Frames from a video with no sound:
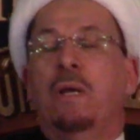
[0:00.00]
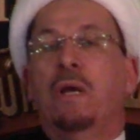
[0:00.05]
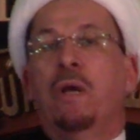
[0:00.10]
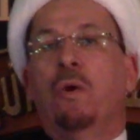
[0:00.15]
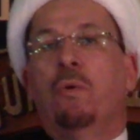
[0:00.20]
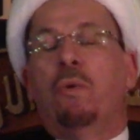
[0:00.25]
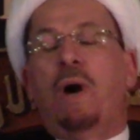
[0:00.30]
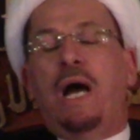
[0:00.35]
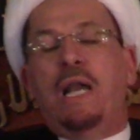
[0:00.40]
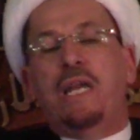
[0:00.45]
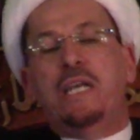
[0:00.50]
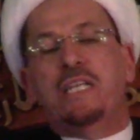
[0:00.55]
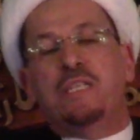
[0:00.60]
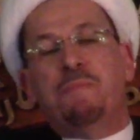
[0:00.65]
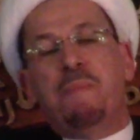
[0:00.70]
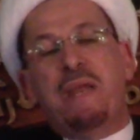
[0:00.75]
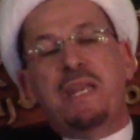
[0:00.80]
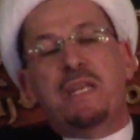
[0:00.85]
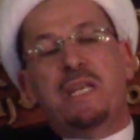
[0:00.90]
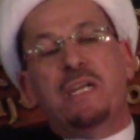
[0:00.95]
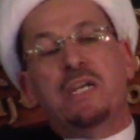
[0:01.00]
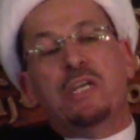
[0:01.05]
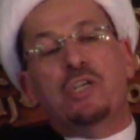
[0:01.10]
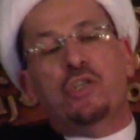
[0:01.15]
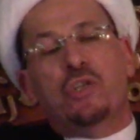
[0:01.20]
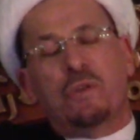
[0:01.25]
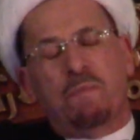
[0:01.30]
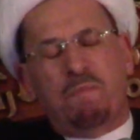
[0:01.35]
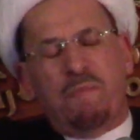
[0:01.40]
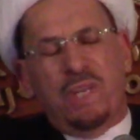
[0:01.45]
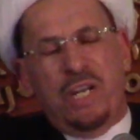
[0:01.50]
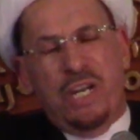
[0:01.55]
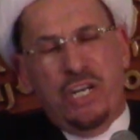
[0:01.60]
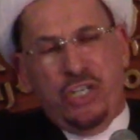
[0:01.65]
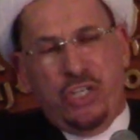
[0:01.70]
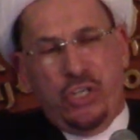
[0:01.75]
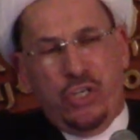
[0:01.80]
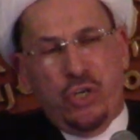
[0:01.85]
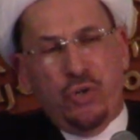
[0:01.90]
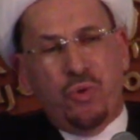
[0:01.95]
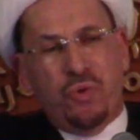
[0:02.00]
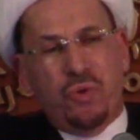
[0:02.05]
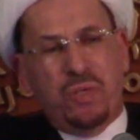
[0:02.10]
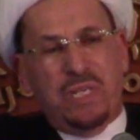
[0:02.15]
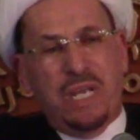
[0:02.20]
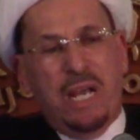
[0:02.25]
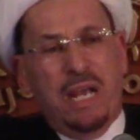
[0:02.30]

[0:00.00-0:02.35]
While he's mending his shoes,